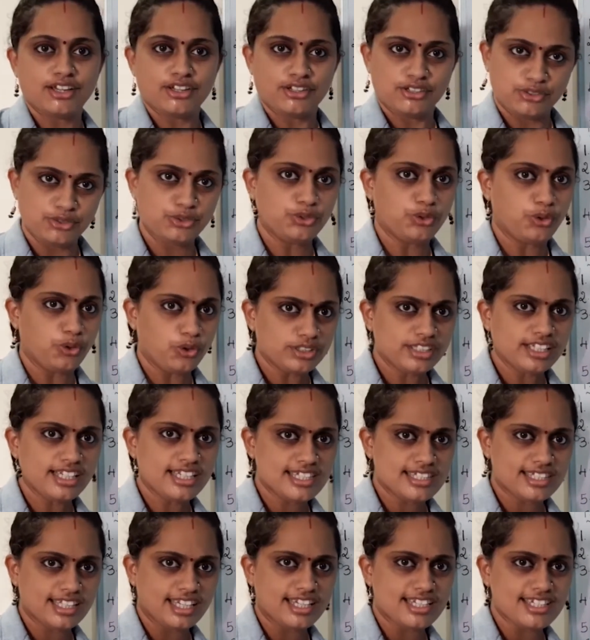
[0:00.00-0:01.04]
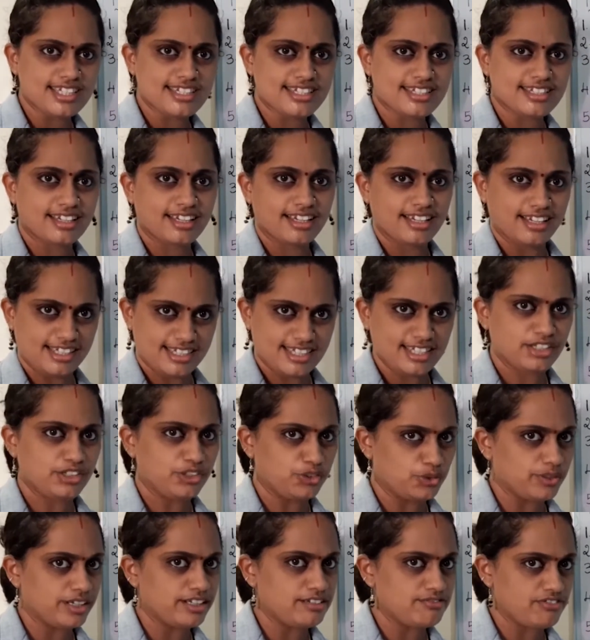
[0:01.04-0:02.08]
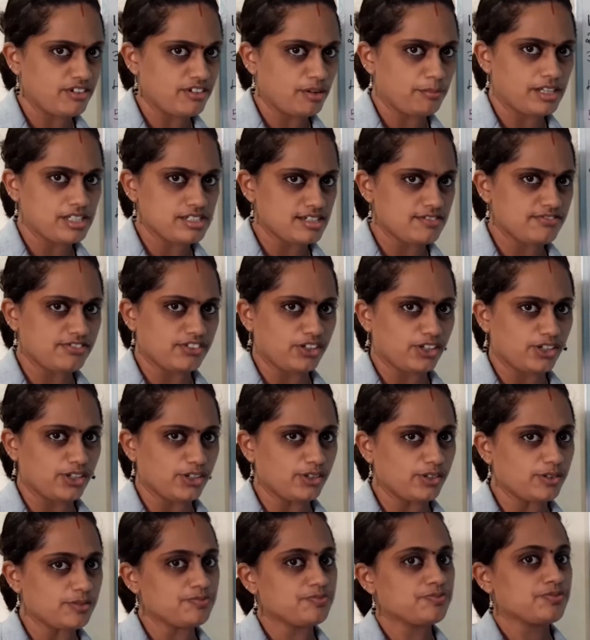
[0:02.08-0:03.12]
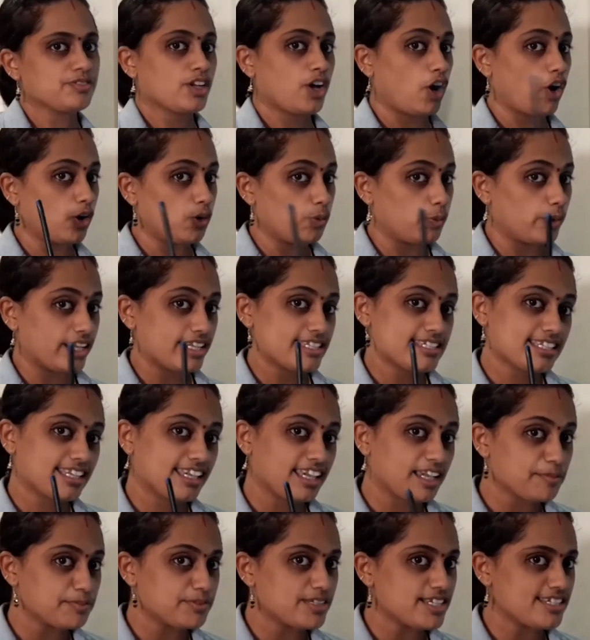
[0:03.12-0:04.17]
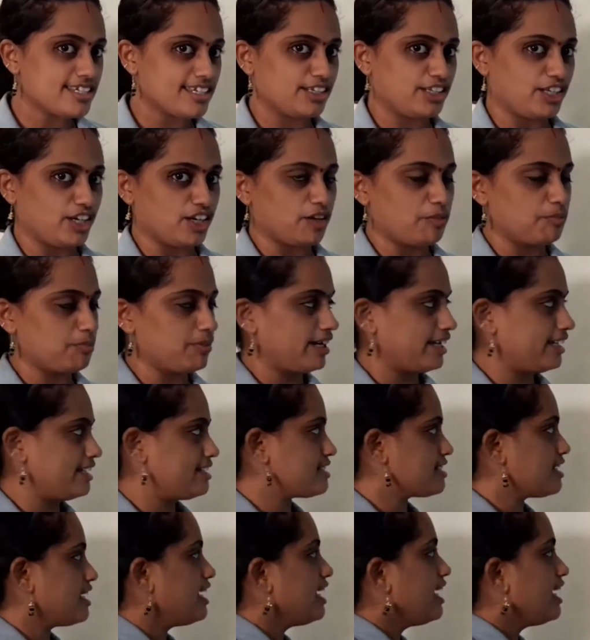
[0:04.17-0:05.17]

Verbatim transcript: You know these things. It's a new information for you. Always keep this in your mind.